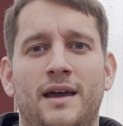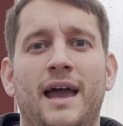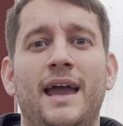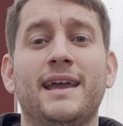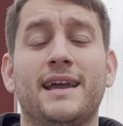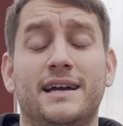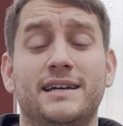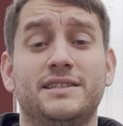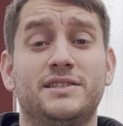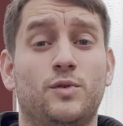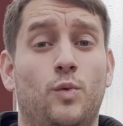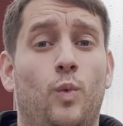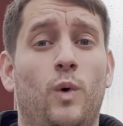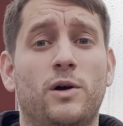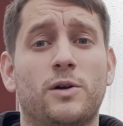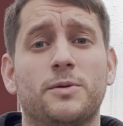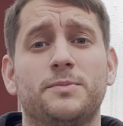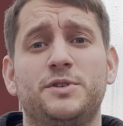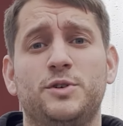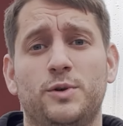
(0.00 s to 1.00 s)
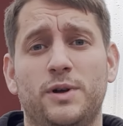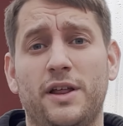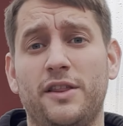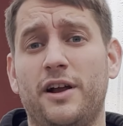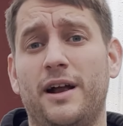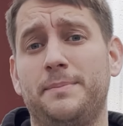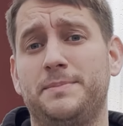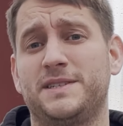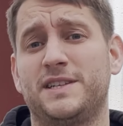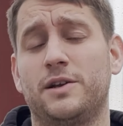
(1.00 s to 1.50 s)
Hey guys, welcome to
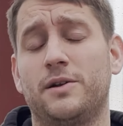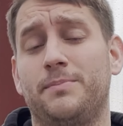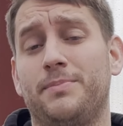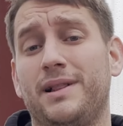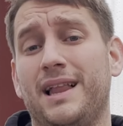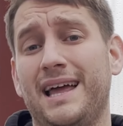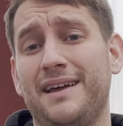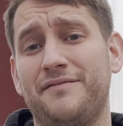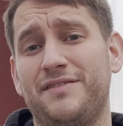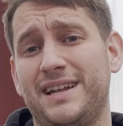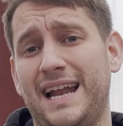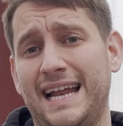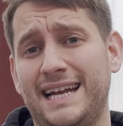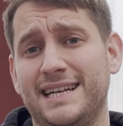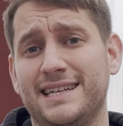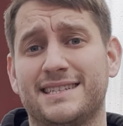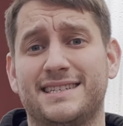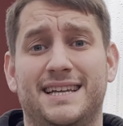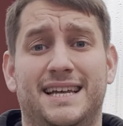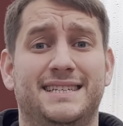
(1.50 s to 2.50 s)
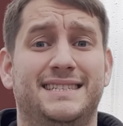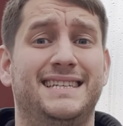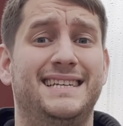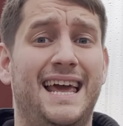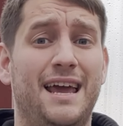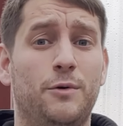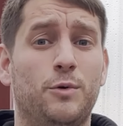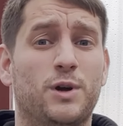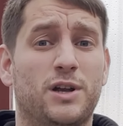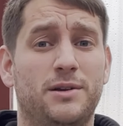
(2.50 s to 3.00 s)
another episode of Plant Fanatics.
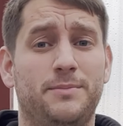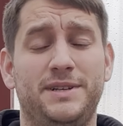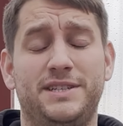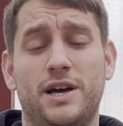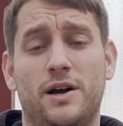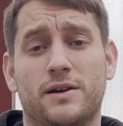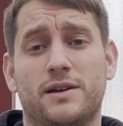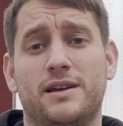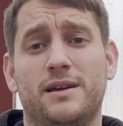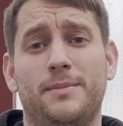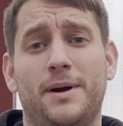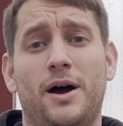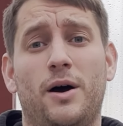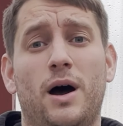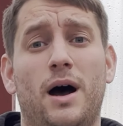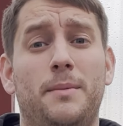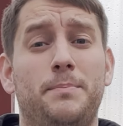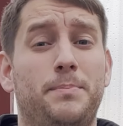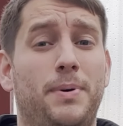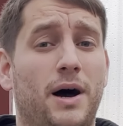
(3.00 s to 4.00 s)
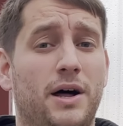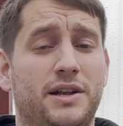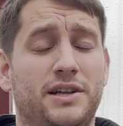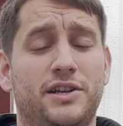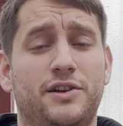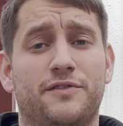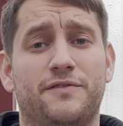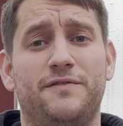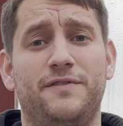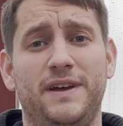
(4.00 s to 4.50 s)
Today we're going to be talking about up-potting
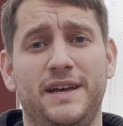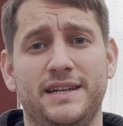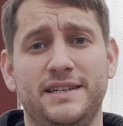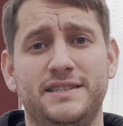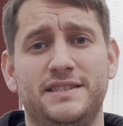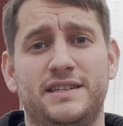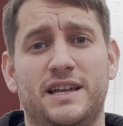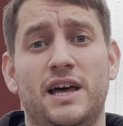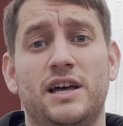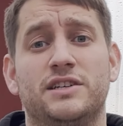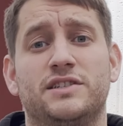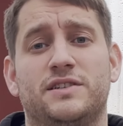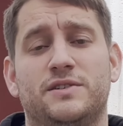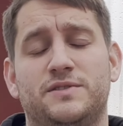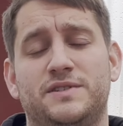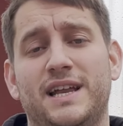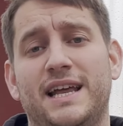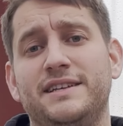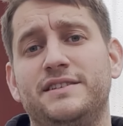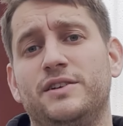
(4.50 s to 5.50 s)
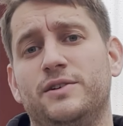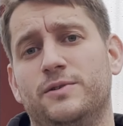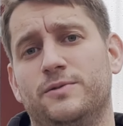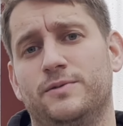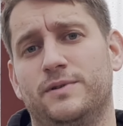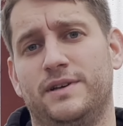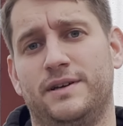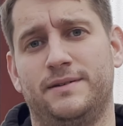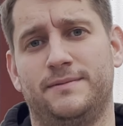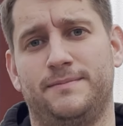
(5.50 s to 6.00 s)
your figs, so stay tuned.